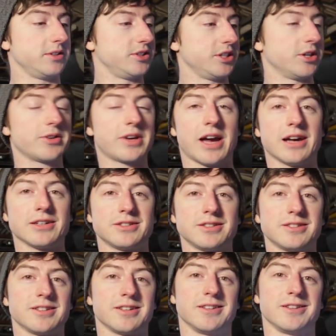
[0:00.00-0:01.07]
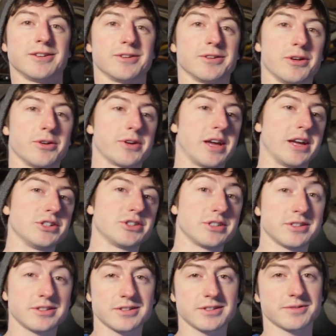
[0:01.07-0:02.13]
geocaches in their
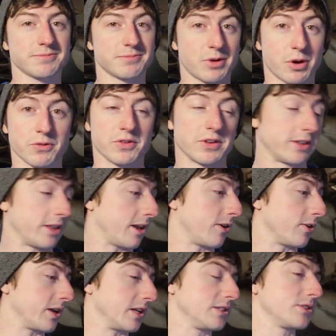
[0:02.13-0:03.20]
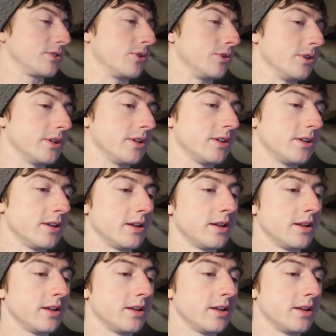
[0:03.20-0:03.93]
locations, hopefully they don't get stolen,